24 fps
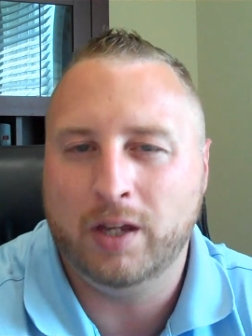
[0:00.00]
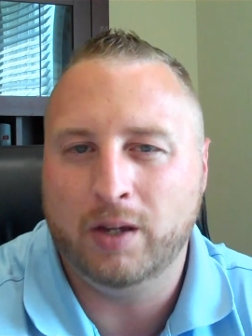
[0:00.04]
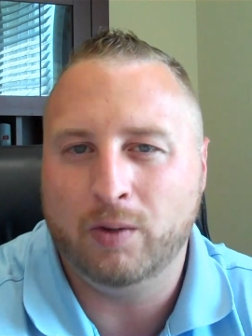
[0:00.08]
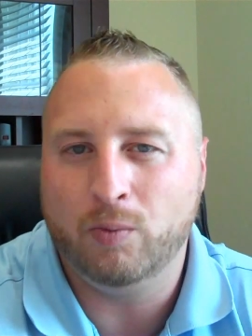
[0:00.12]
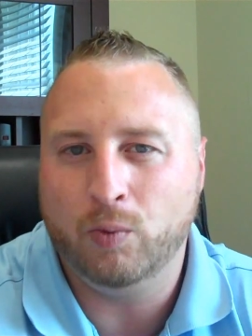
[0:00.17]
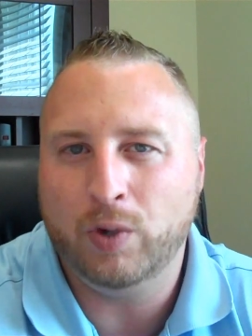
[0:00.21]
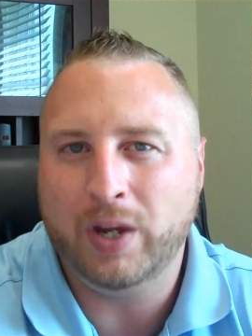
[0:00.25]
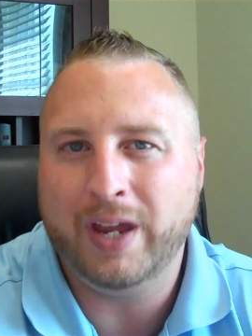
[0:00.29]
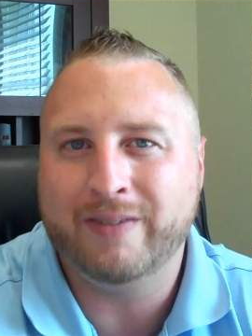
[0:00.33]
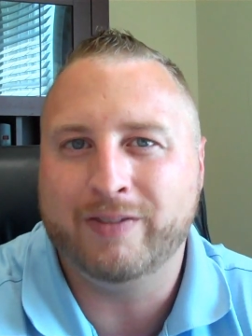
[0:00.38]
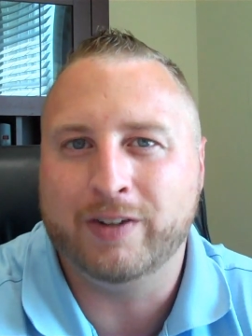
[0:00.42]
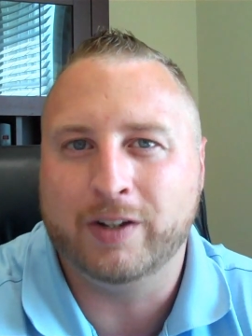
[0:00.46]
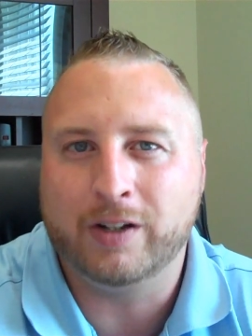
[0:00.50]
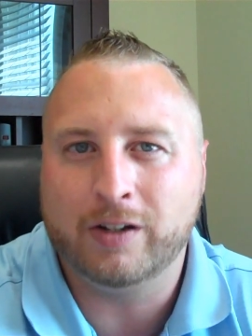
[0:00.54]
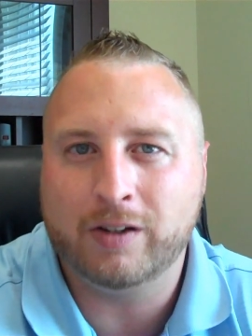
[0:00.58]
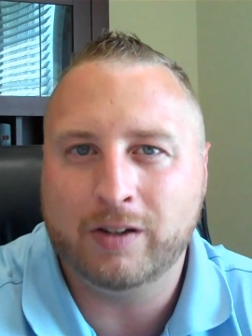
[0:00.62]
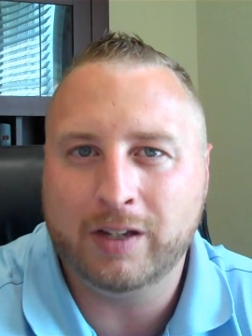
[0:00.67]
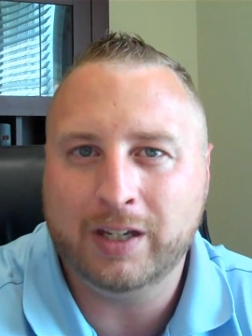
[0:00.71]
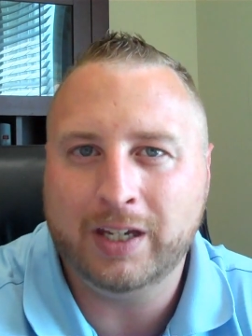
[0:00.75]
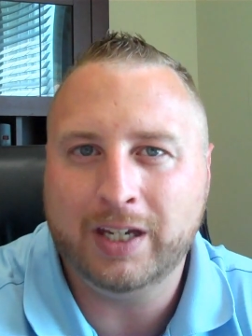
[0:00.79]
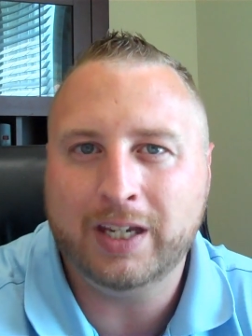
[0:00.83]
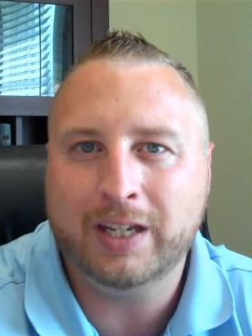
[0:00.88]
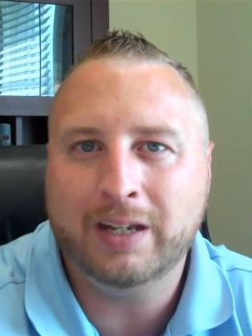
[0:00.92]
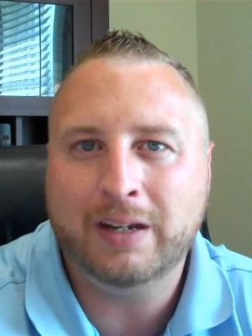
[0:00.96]
that we have a
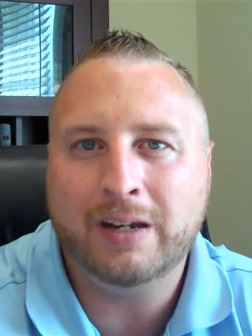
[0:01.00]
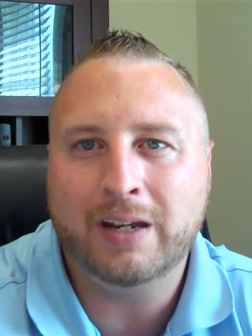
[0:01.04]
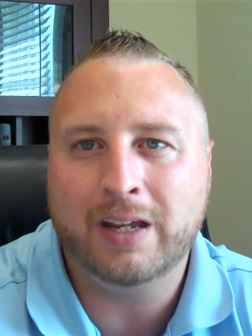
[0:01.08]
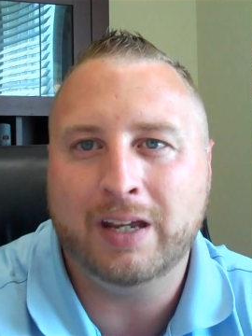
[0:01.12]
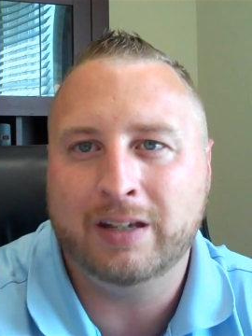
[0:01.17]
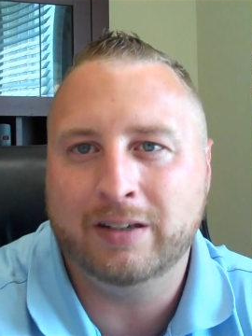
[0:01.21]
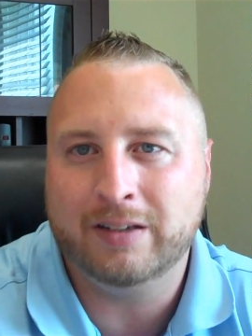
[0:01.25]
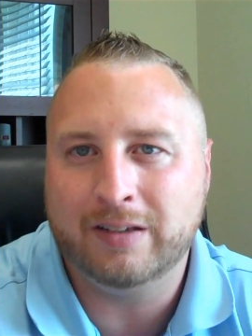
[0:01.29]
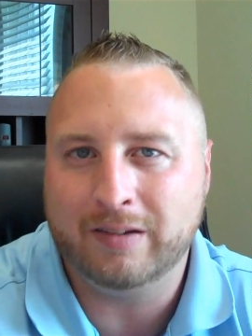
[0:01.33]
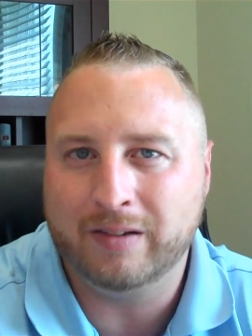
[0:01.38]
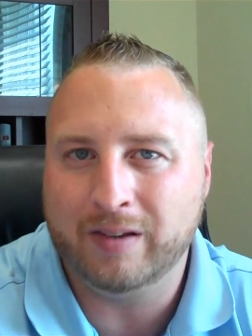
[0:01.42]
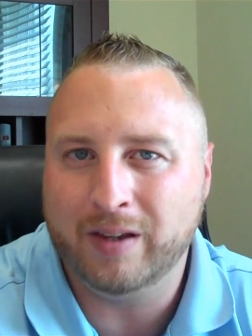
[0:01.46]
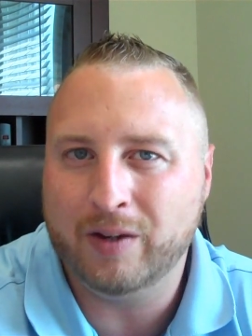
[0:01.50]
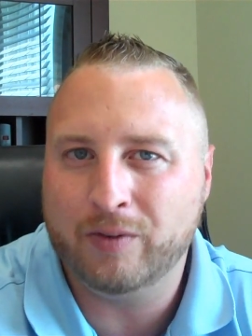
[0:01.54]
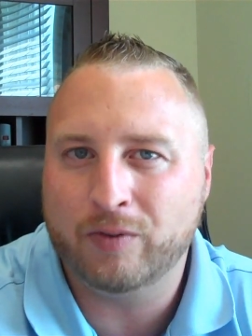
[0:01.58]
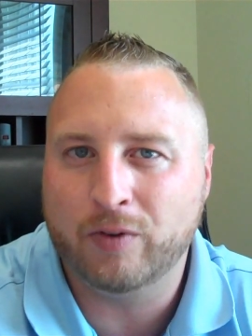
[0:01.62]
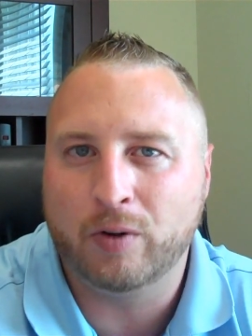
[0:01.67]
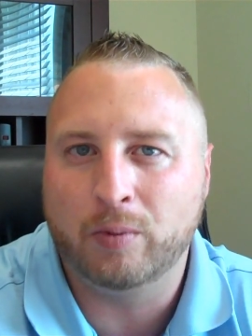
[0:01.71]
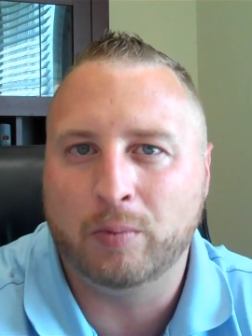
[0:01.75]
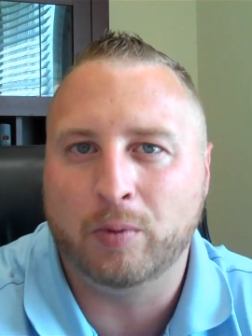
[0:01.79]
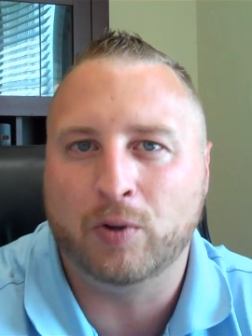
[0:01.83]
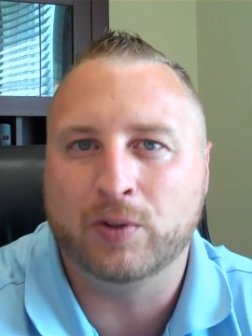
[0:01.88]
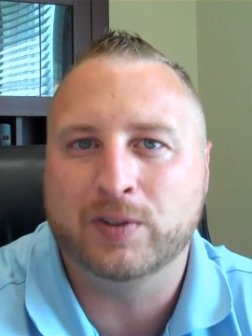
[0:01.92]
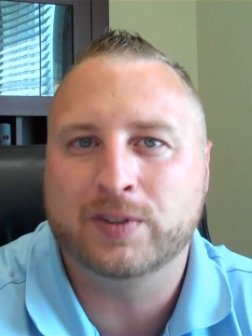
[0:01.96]
clean and
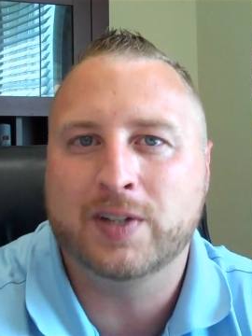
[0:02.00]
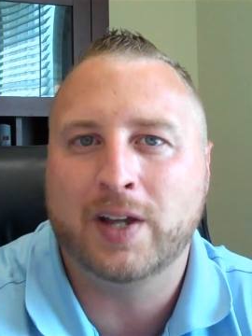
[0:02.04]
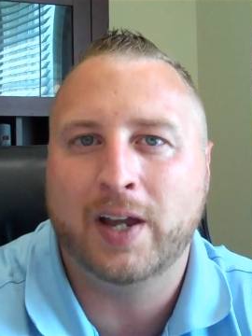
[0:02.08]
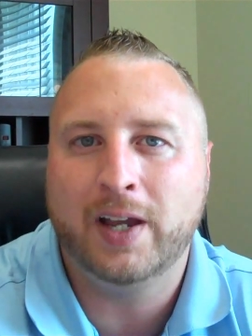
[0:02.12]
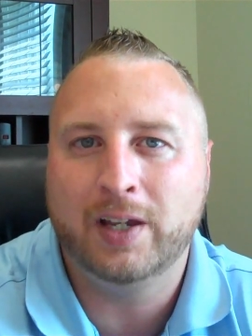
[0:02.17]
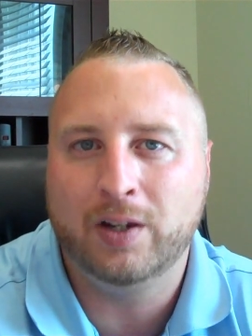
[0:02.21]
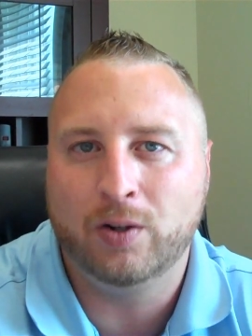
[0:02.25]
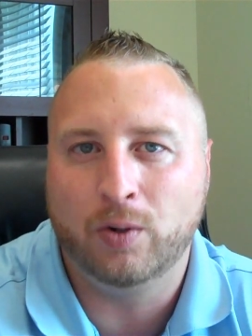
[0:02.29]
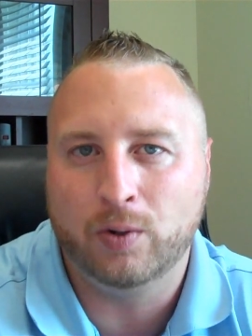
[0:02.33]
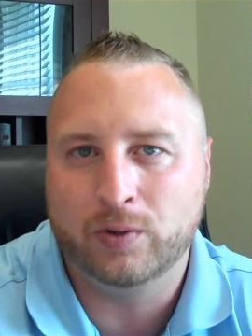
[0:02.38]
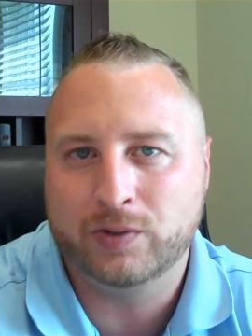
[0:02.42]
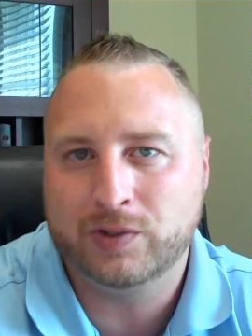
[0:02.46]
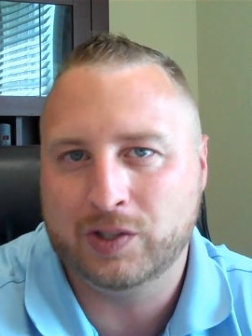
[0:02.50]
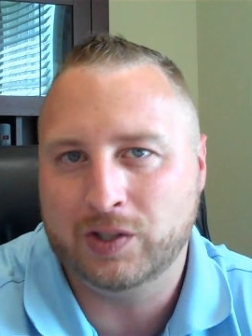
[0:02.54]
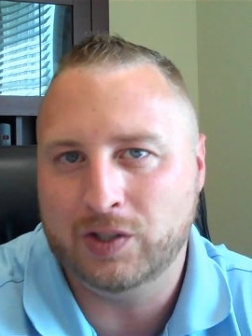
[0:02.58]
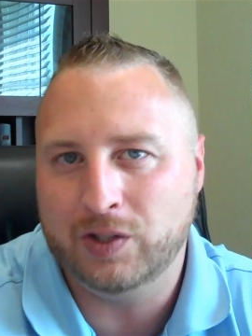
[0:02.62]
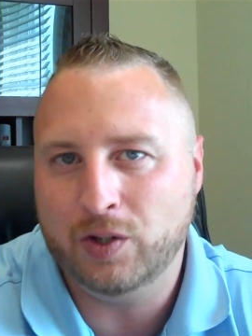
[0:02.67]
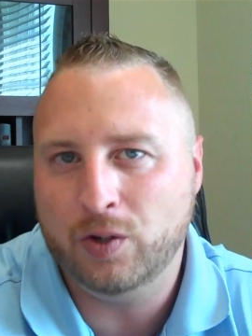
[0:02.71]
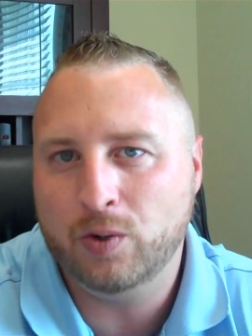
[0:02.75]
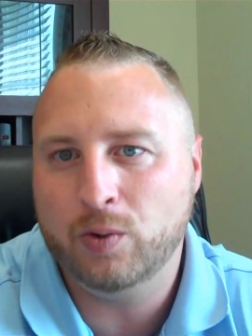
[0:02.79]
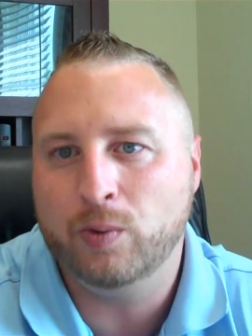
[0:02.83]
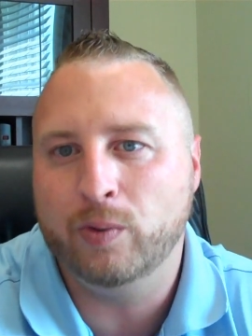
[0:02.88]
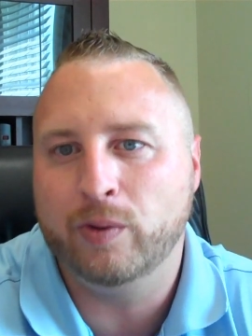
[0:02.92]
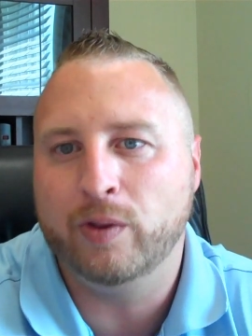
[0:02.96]
deliverable title to
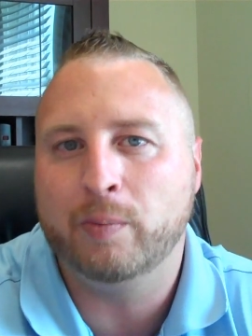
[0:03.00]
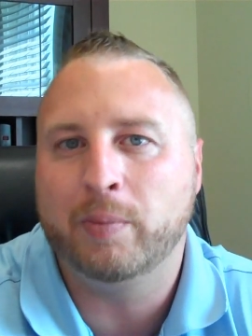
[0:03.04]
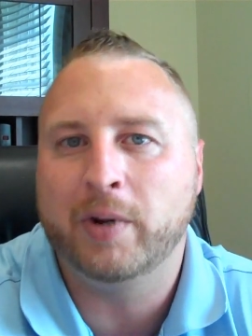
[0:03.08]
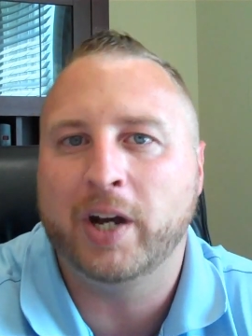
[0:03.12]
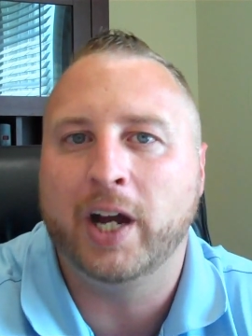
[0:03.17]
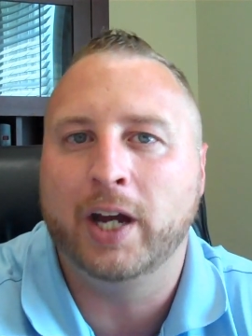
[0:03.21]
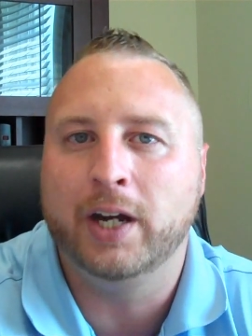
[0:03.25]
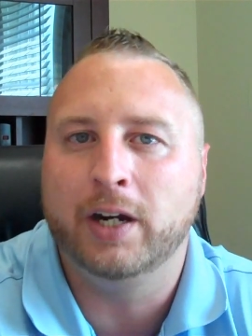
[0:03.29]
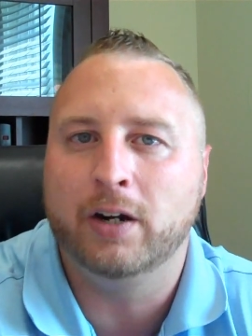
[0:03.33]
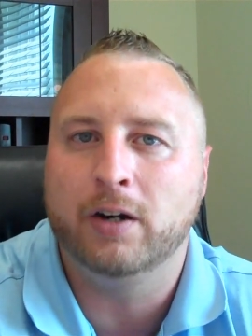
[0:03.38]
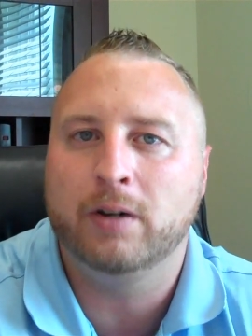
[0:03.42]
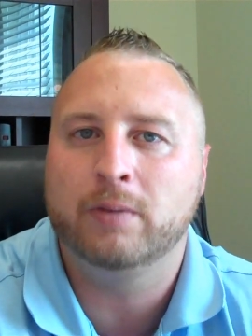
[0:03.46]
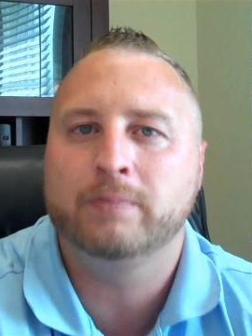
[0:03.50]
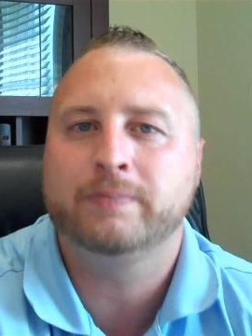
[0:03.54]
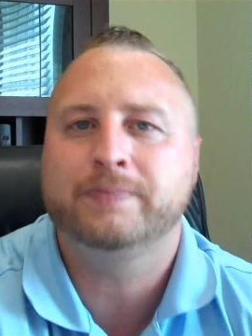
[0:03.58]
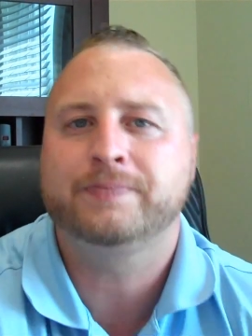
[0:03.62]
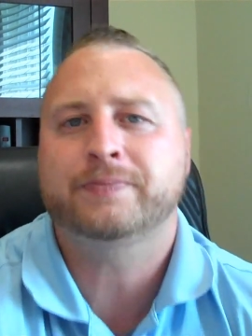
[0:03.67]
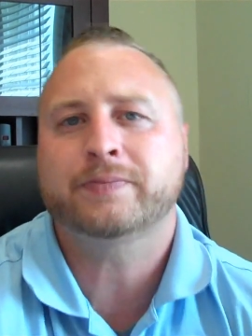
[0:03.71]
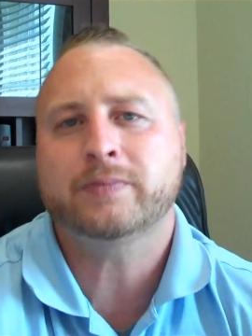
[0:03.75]
you, the buyer.